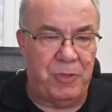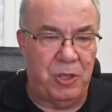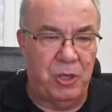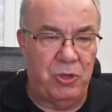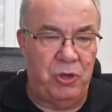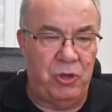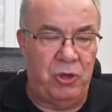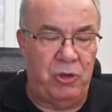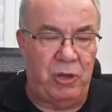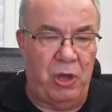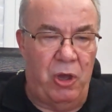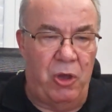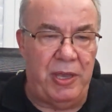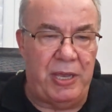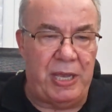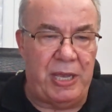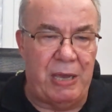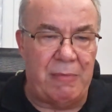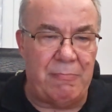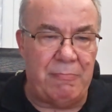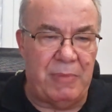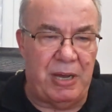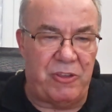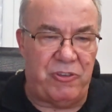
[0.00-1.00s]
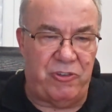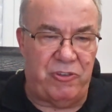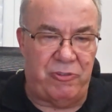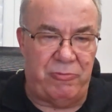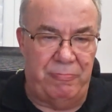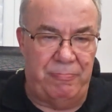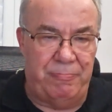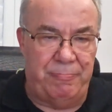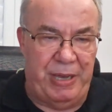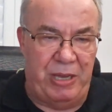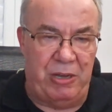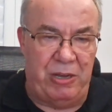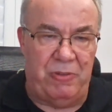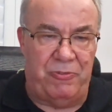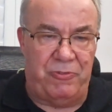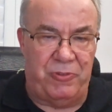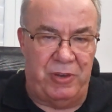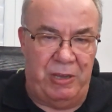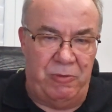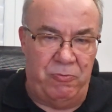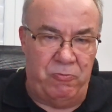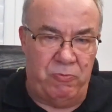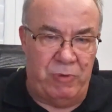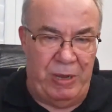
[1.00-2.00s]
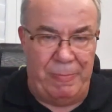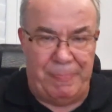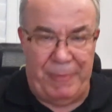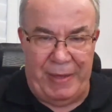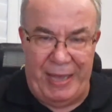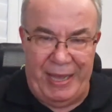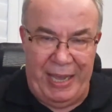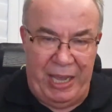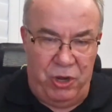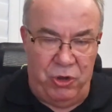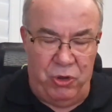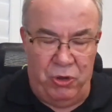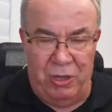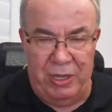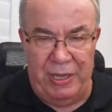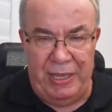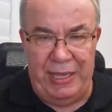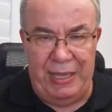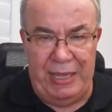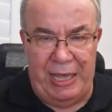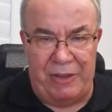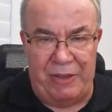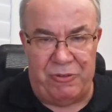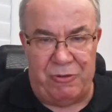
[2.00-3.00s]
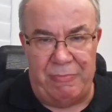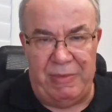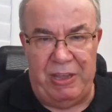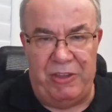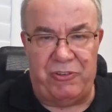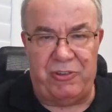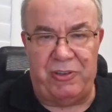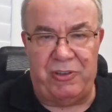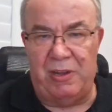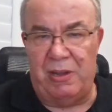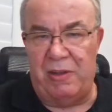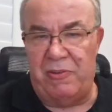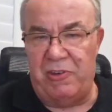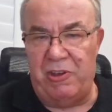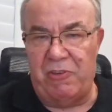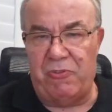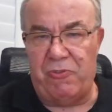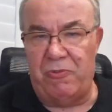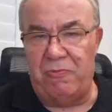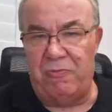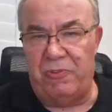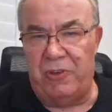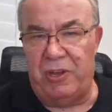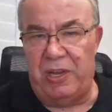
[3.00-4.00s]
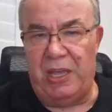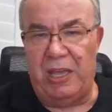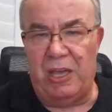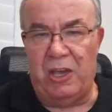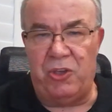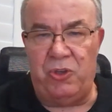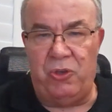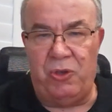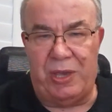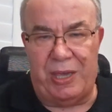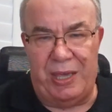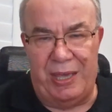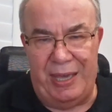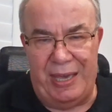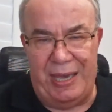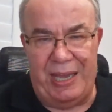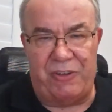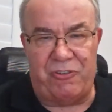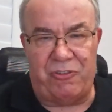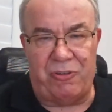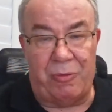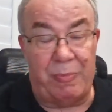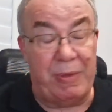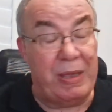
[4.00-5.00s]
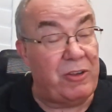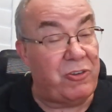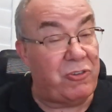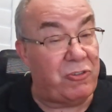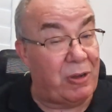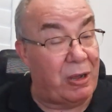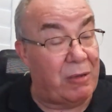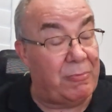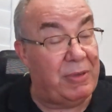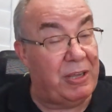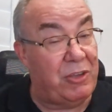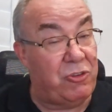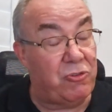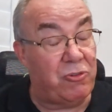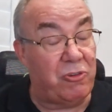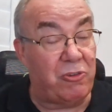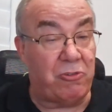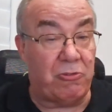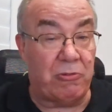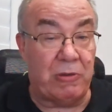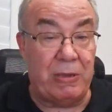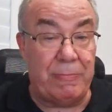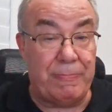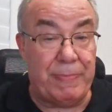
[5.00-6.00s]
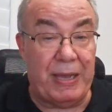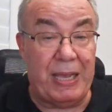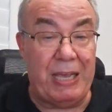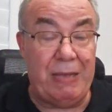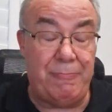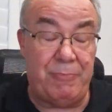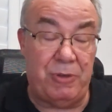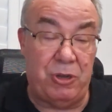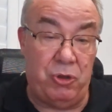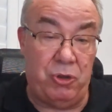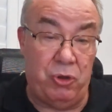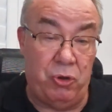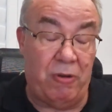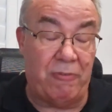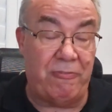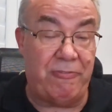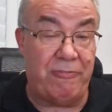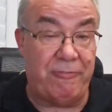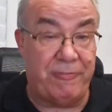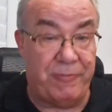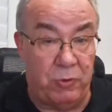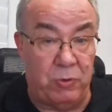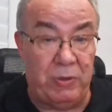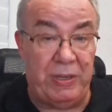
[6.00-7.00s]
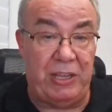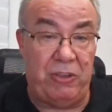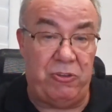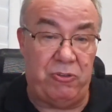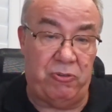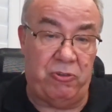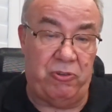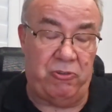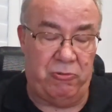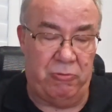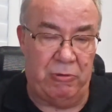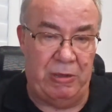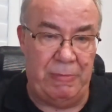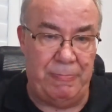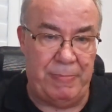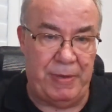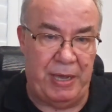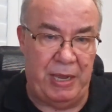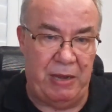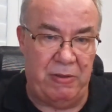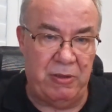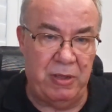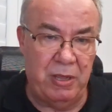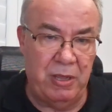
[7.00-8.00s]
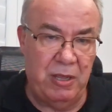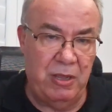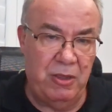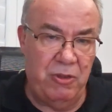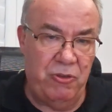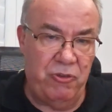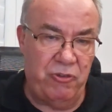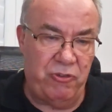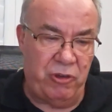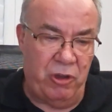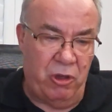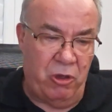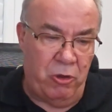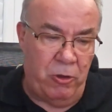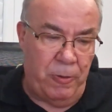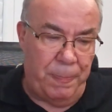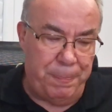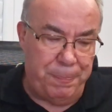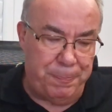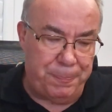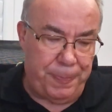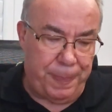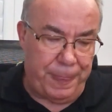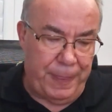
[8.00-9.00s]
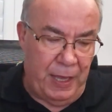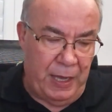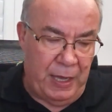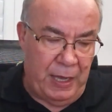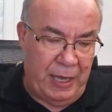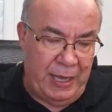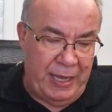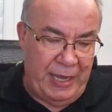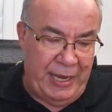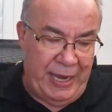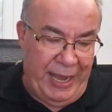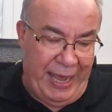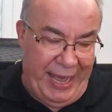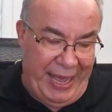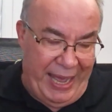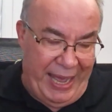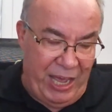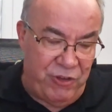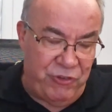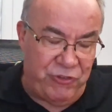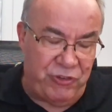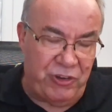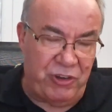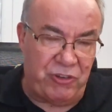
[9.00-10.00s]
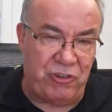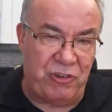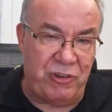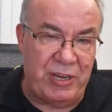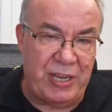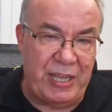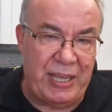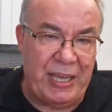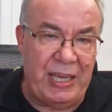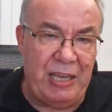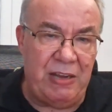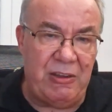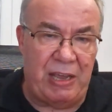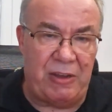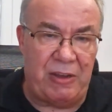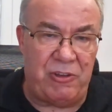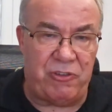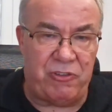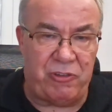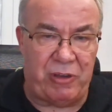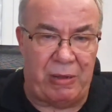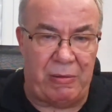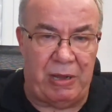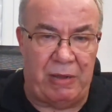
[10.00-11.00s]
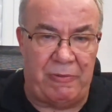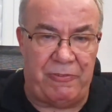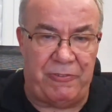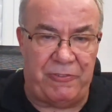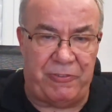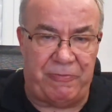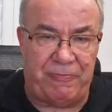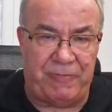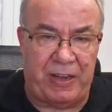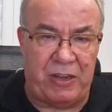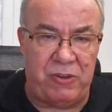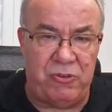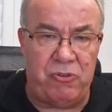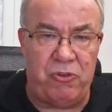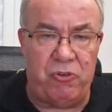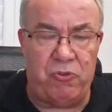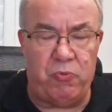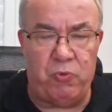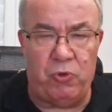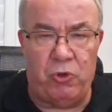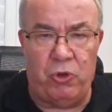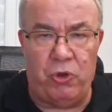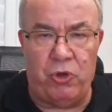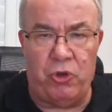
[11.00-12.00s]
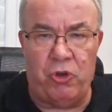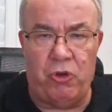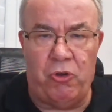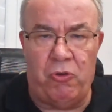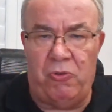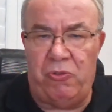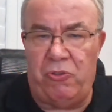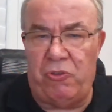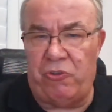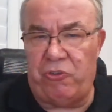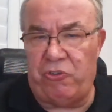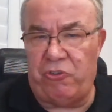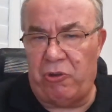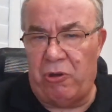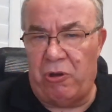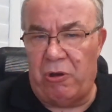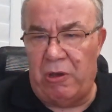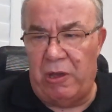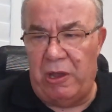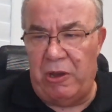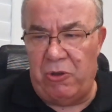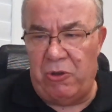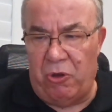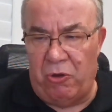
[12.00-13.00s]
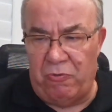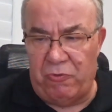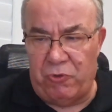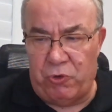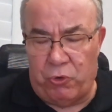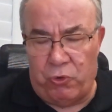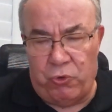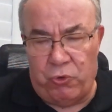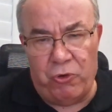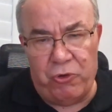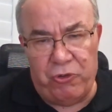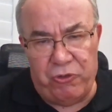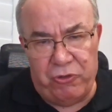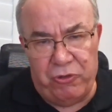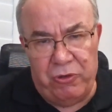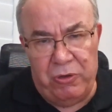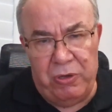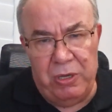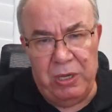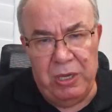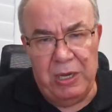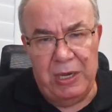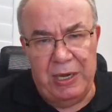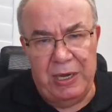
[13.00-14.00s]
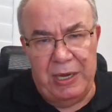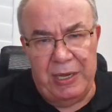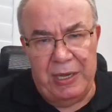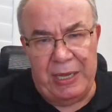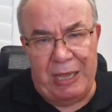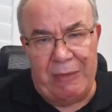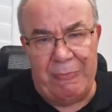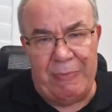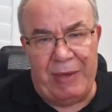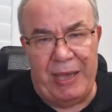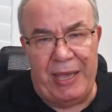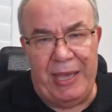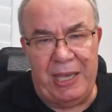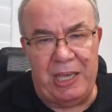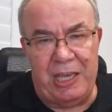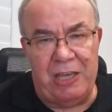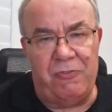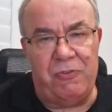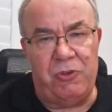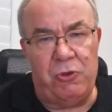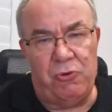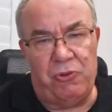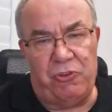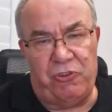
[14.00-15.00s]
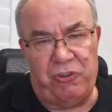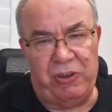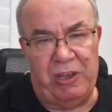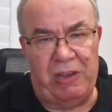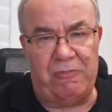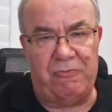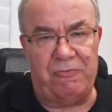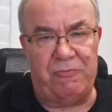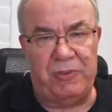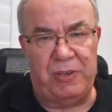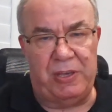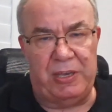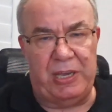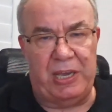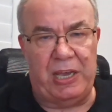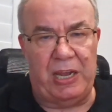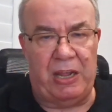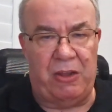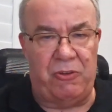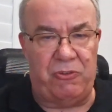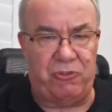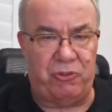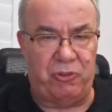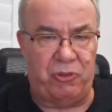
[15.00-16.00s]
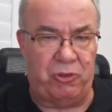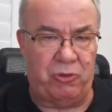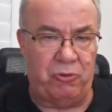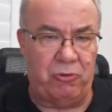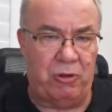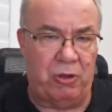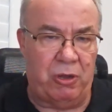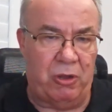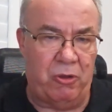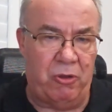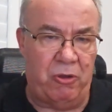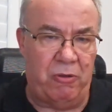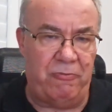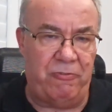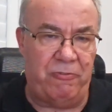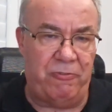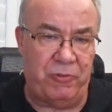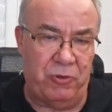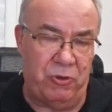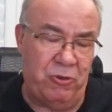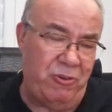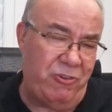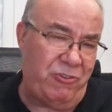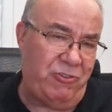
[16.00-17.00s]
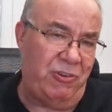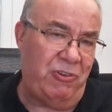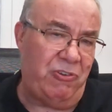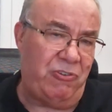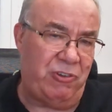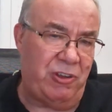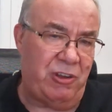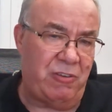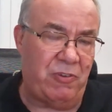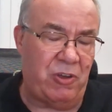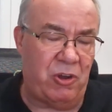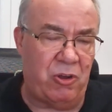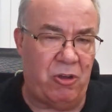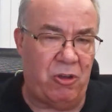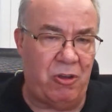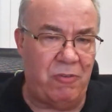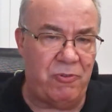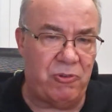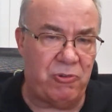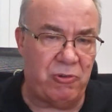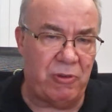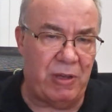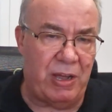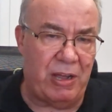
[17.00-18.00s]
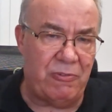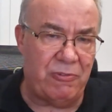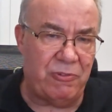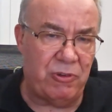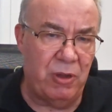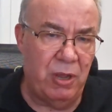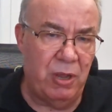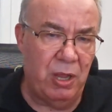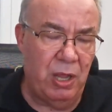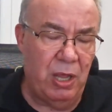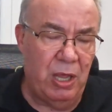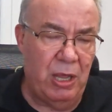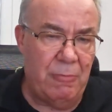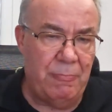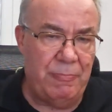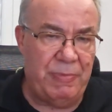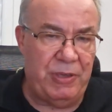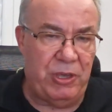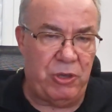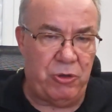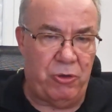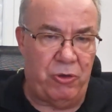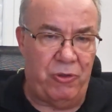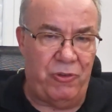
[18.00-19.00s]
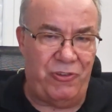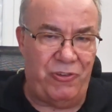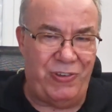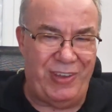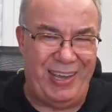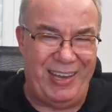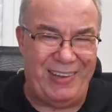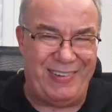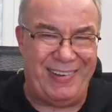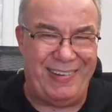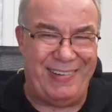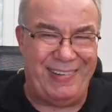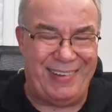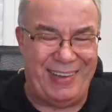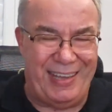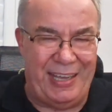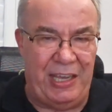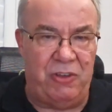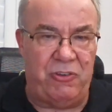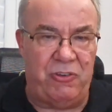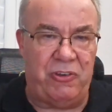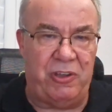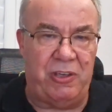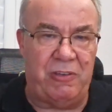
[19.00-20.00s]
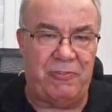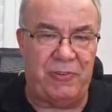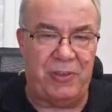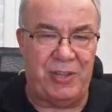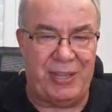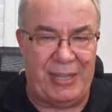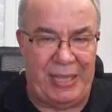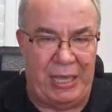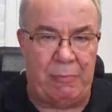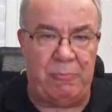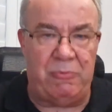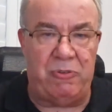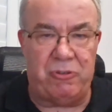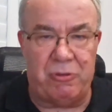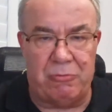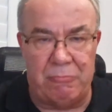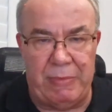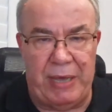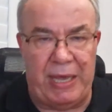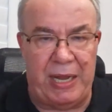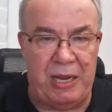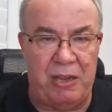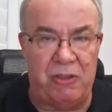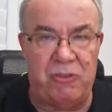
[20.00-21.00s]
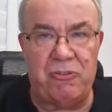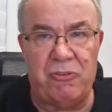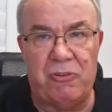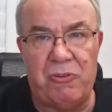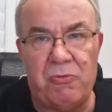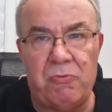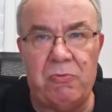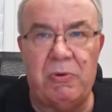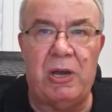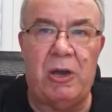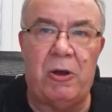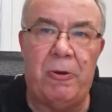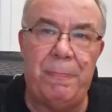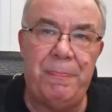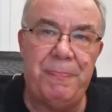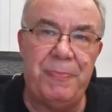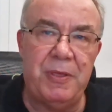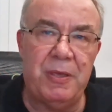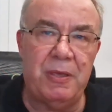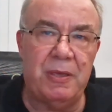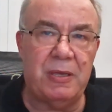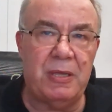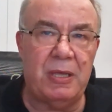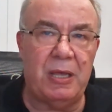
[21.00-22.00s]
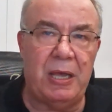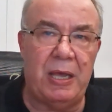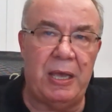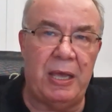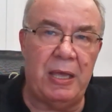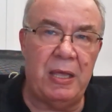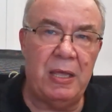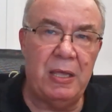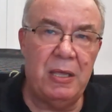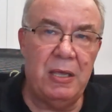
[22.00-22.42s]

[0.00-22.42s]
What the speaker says: You don't get much benefit in repaying it early. As I mentioned in a different video, you can get some interest rebate, but not full interest rebate. So it has its need, and some funders will err on the side of caution. They may give you a set and forget unsecured loan first instead of an overdraft, because it is easier for them to manage as well. Okay.